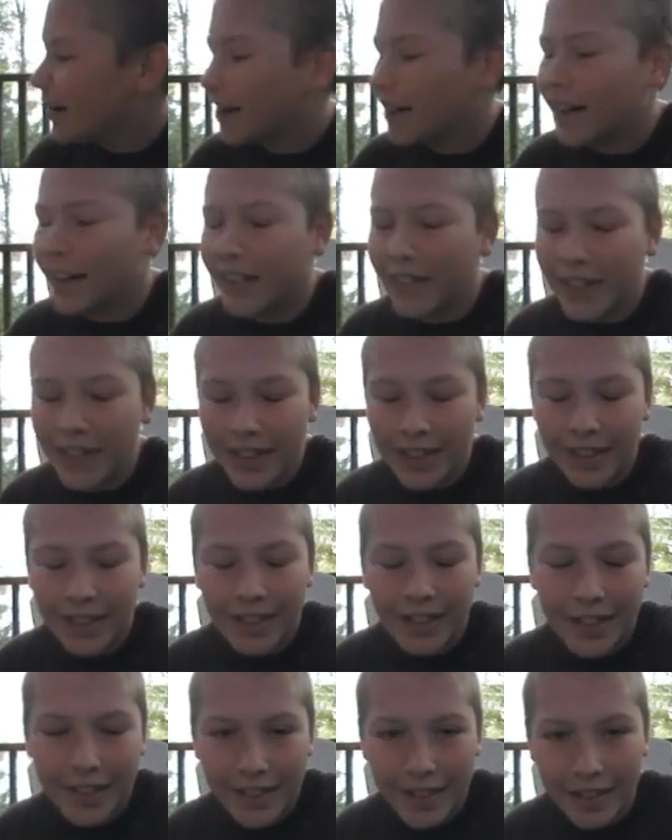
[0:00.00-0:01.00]
Oh my
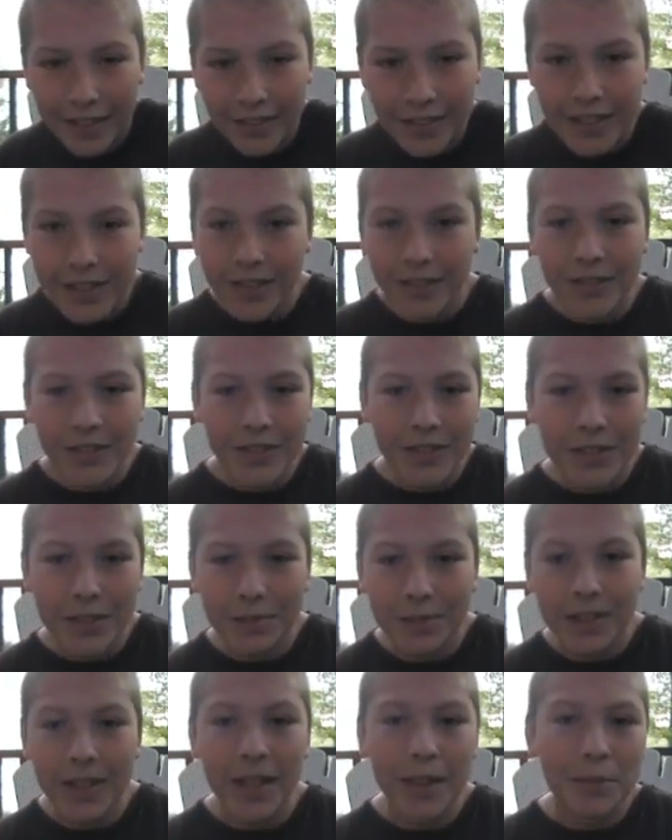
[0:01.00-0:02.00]
god, that was so
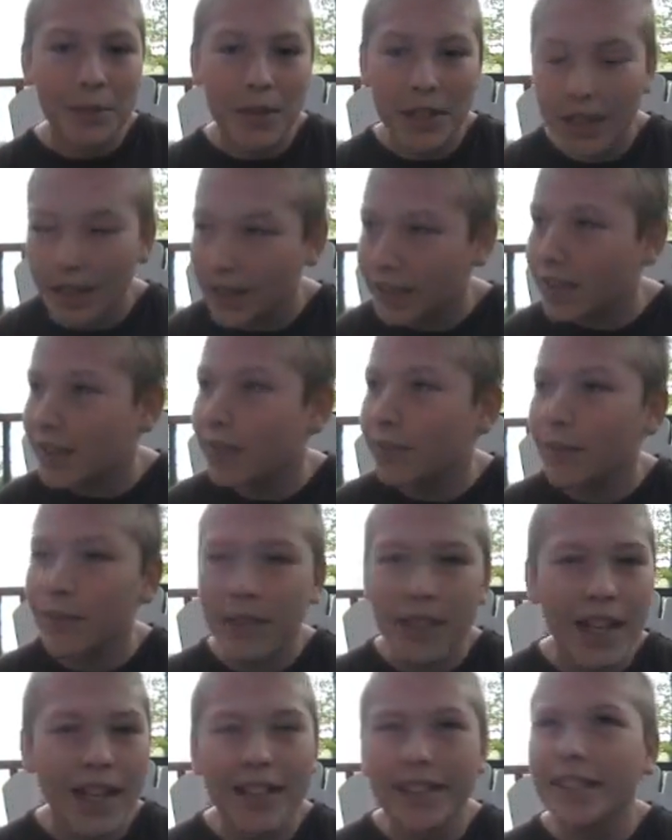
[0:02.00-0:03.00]
stupid. Happy Thanksgiving.
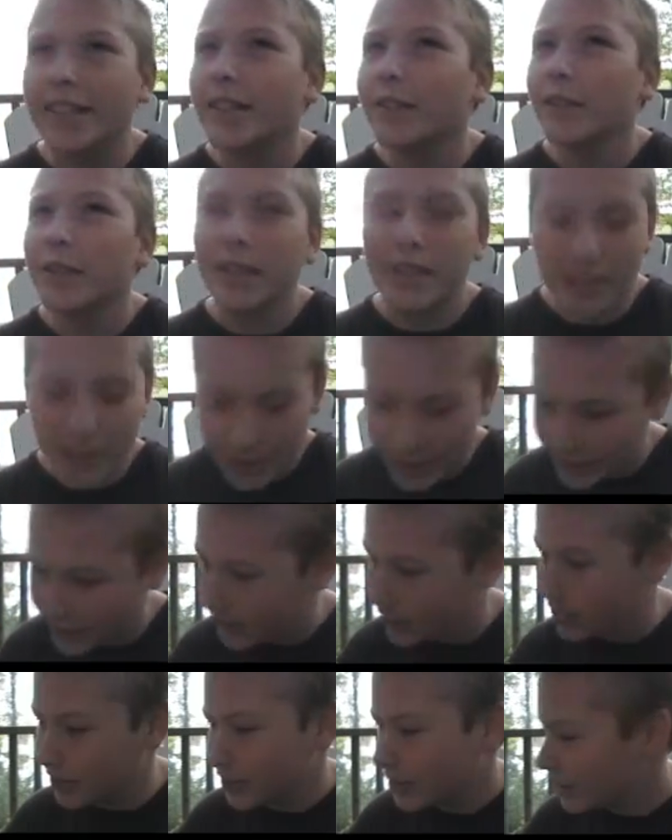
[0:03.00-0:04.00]
Thanksgiving,
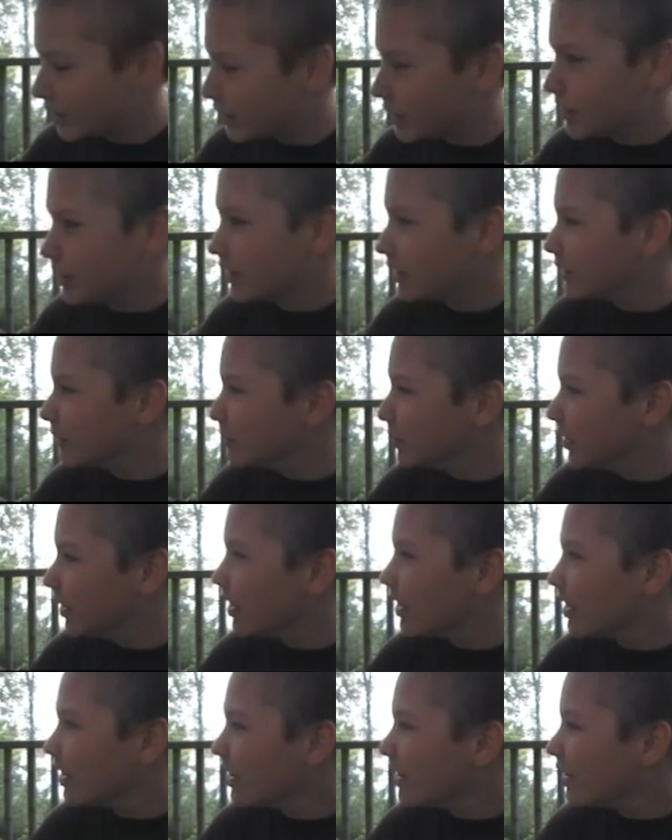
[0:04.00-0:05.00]
so stupid.
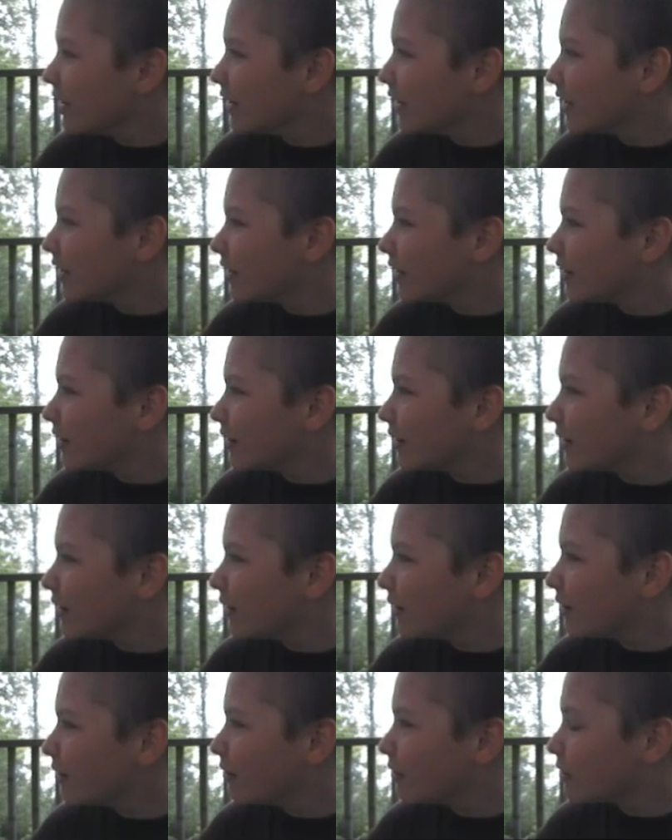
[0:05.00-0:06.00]

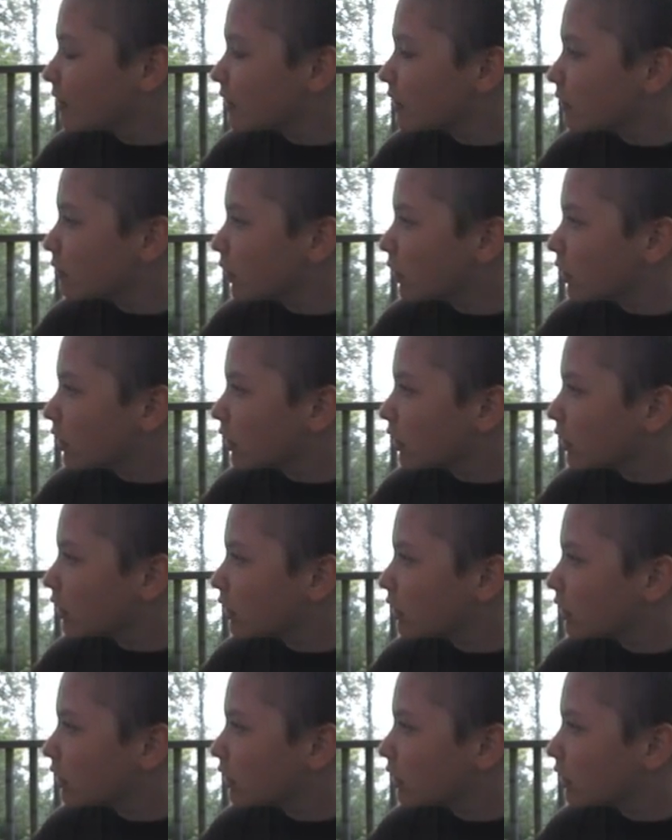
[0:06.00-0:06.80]
We're so walling.